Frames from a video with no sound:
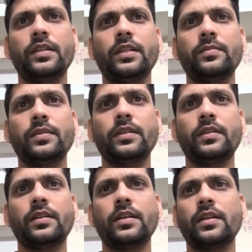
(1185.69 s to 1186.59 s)
trips and
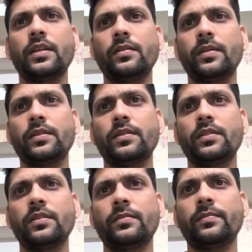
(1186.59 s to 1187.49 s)
target passenger
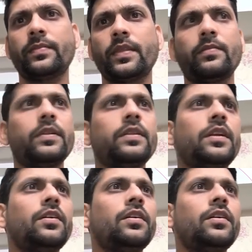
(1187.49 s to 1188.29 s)
monthly.